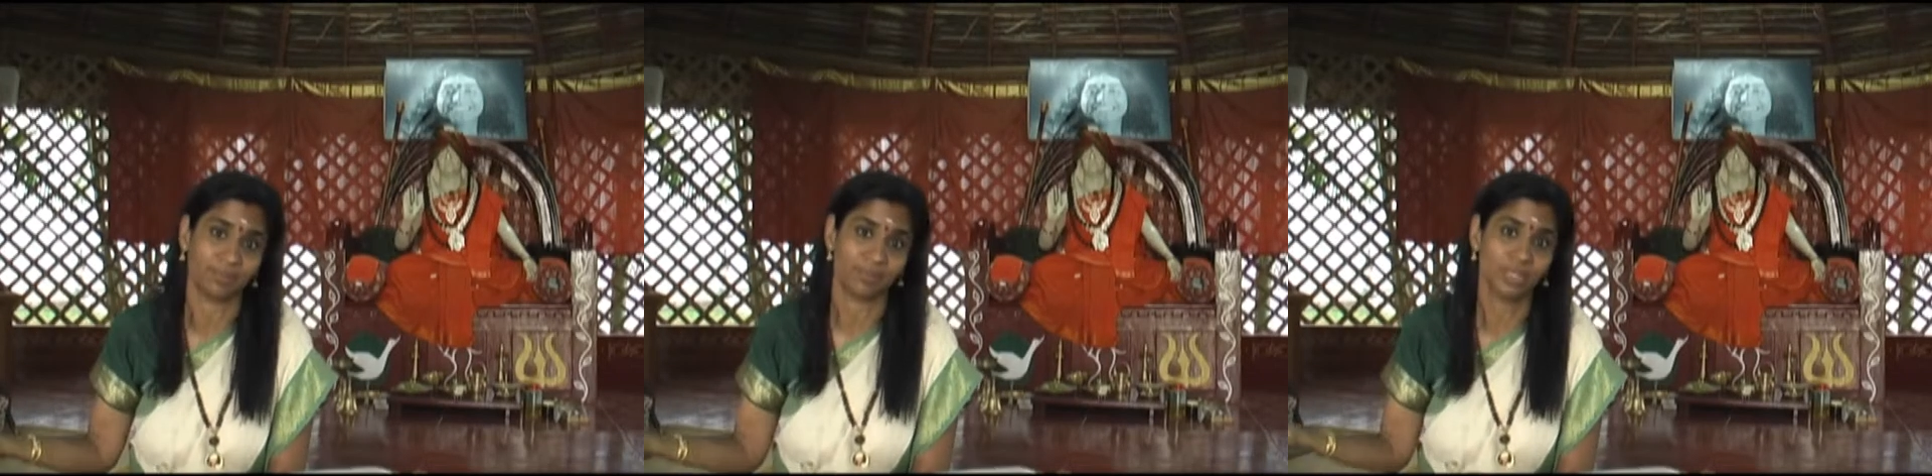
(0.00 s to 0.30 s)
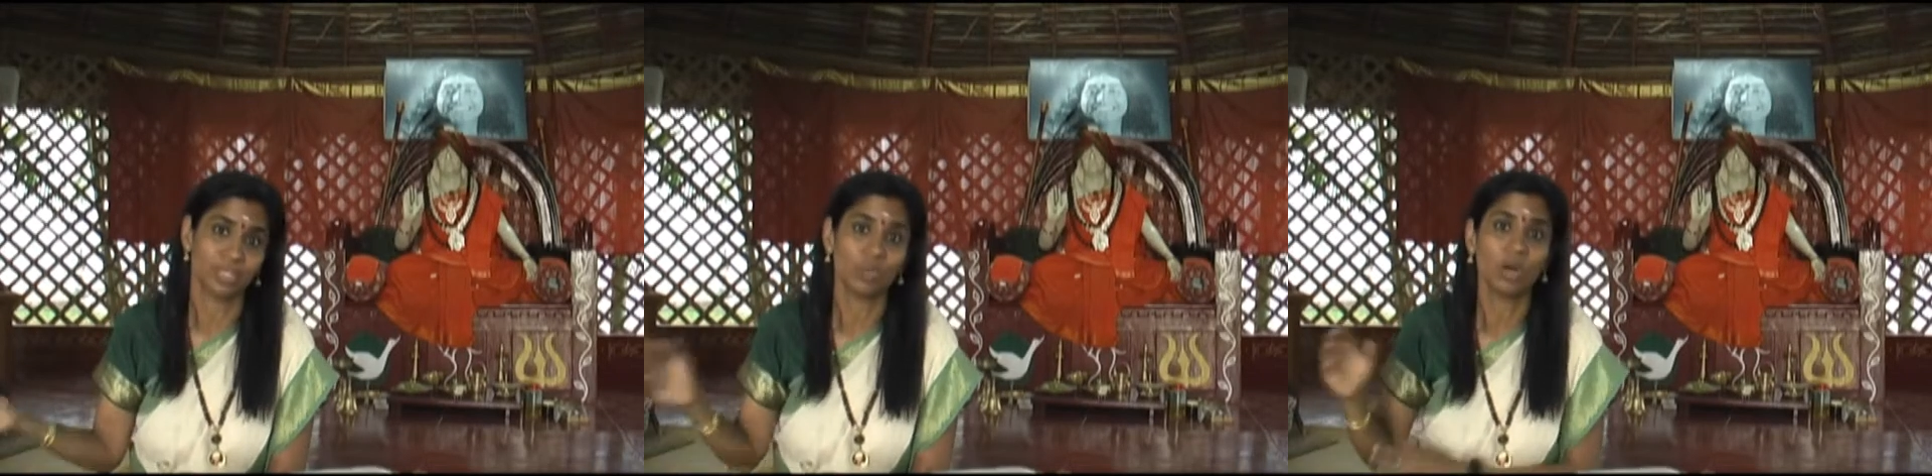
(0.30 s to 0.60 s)

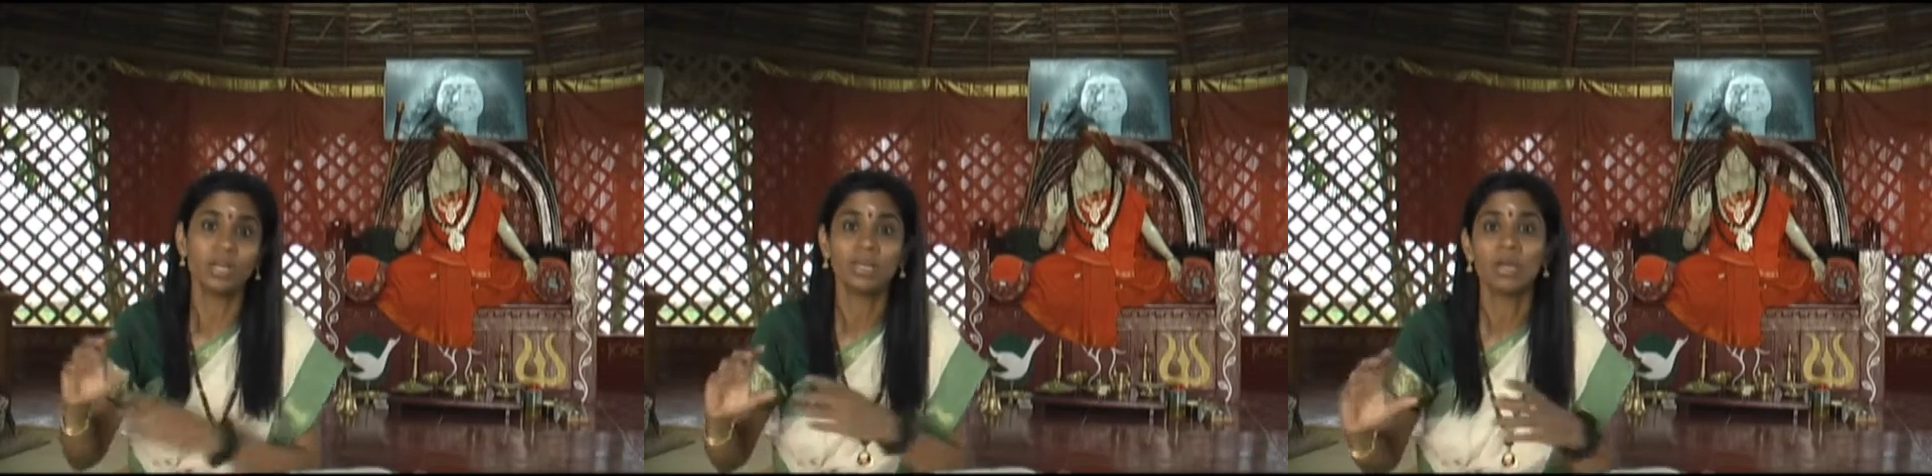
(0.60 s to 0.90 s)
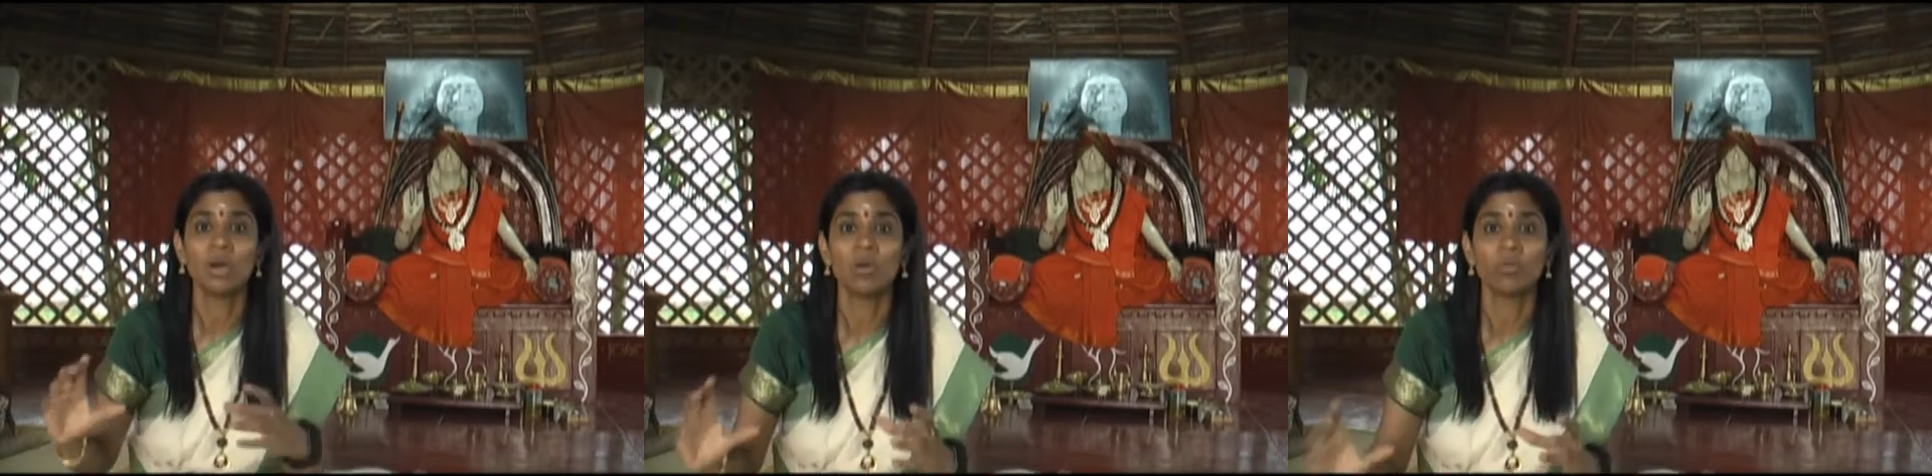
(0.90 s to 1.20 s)
That's what
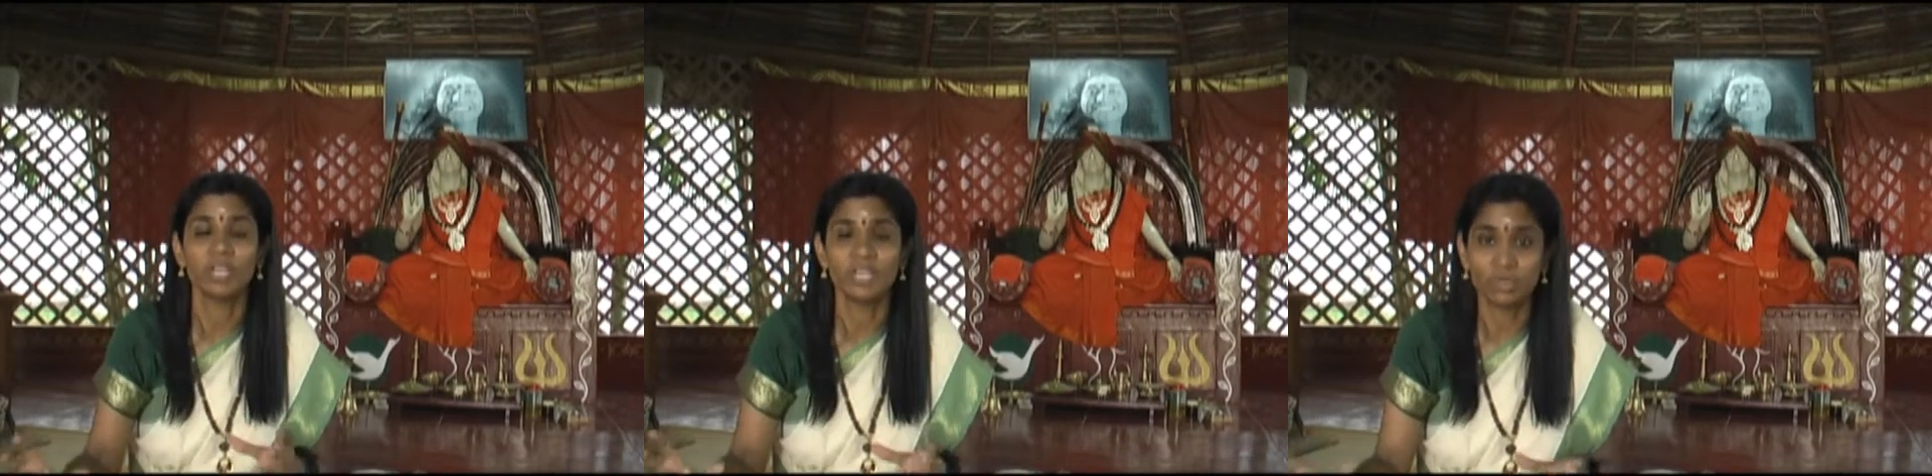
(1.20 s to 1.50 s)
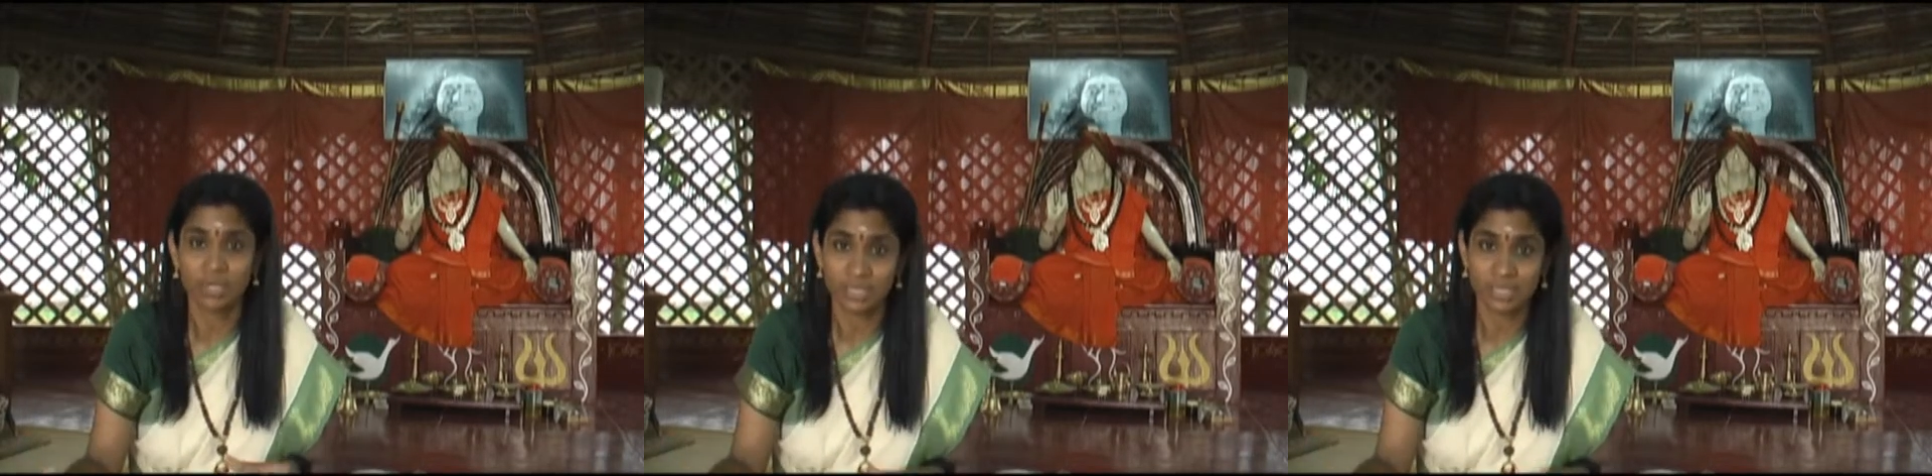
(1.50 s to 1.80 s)
we need to
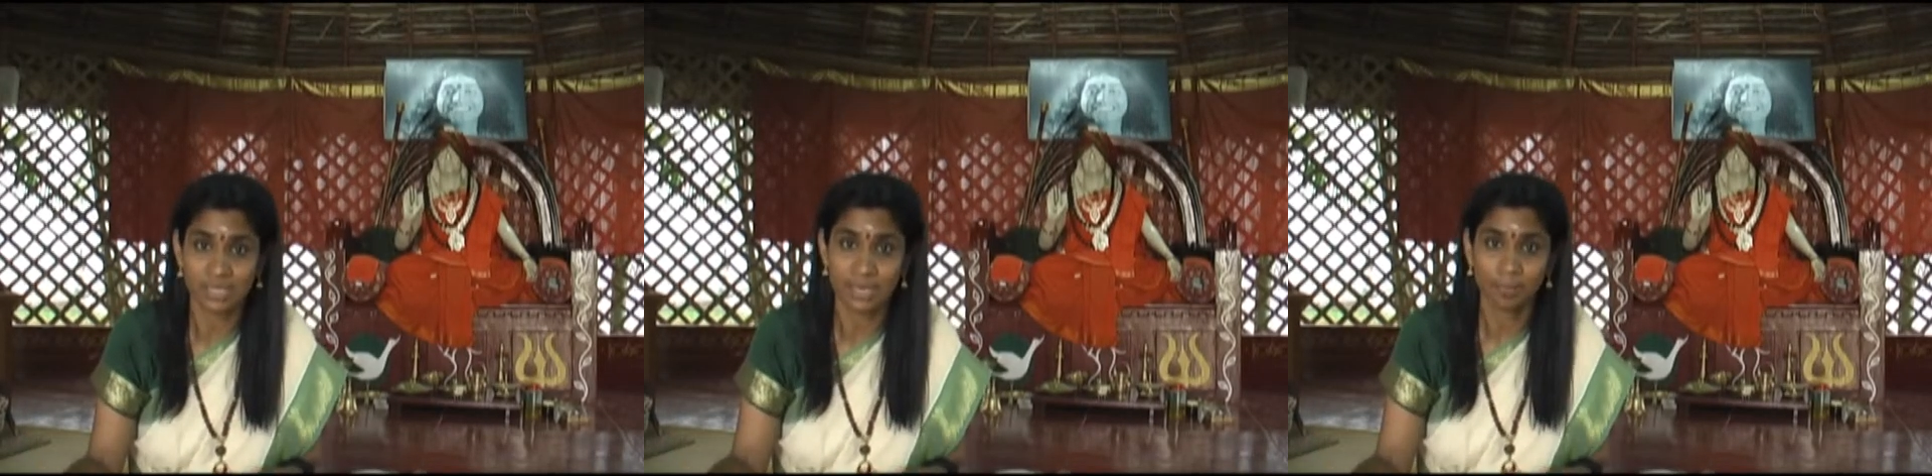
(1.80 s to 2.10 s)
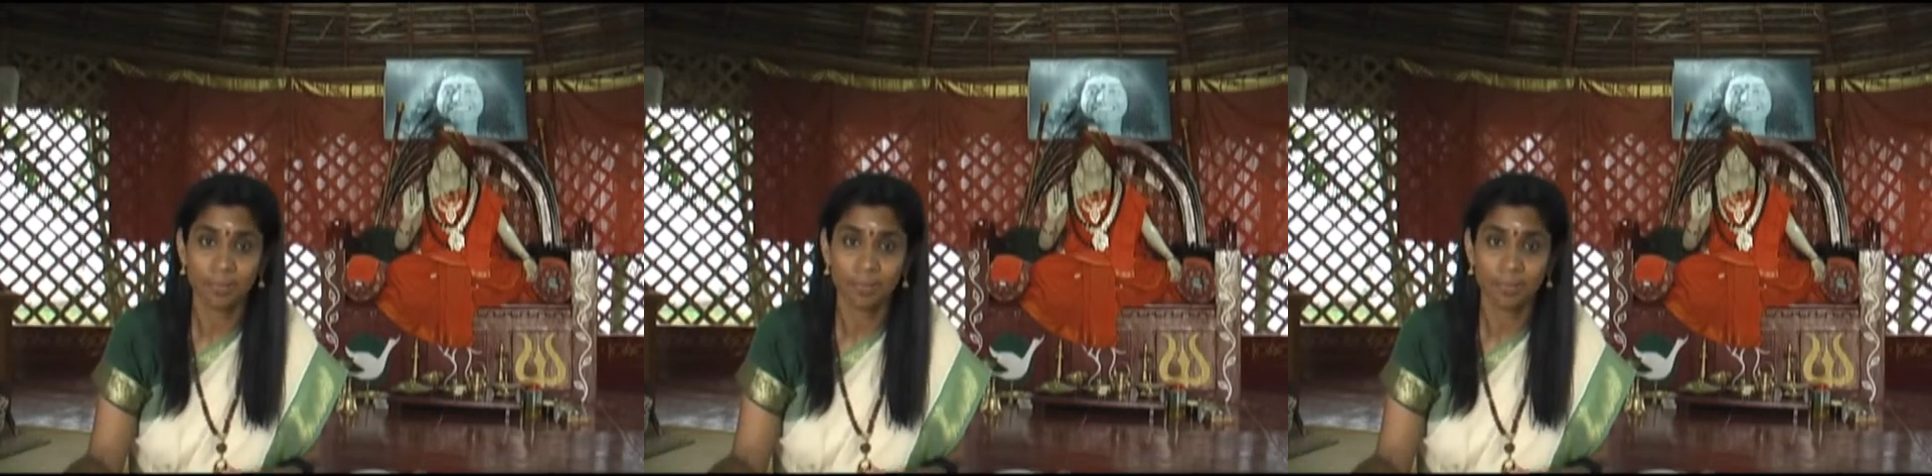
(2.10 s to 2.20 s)
understand.